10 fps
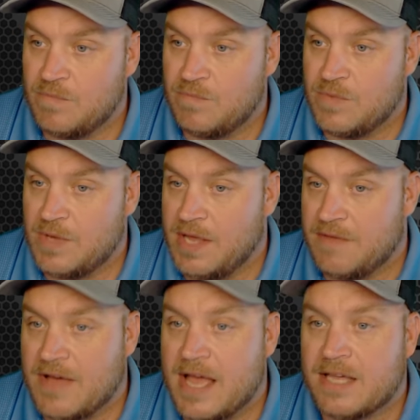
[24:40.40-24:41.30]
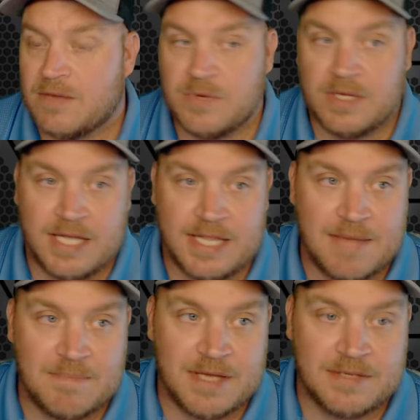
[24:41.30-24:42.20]
if I can relay that
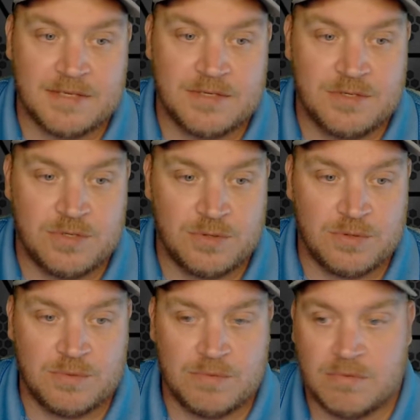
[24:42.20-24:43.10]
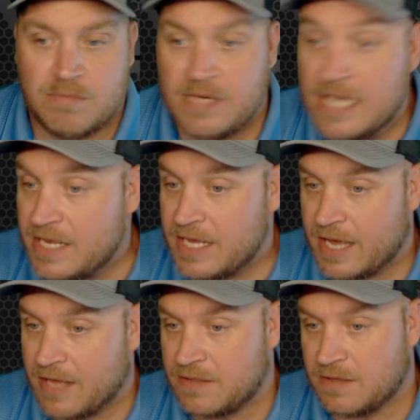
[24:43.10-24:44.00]
message to any
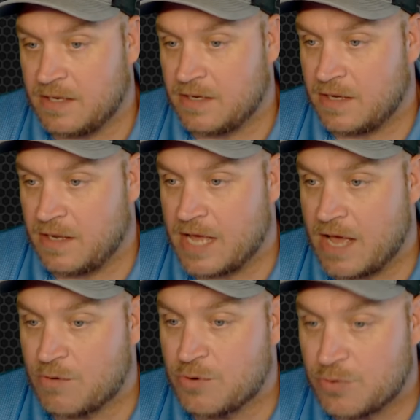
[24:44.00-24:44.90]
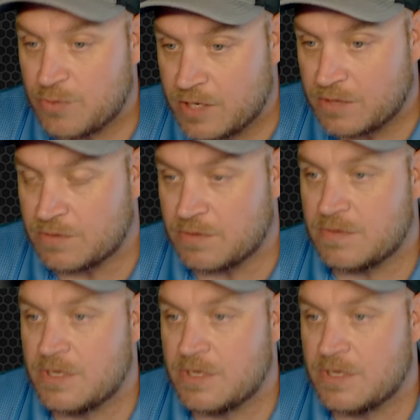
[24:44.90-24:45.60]
athlete and how critical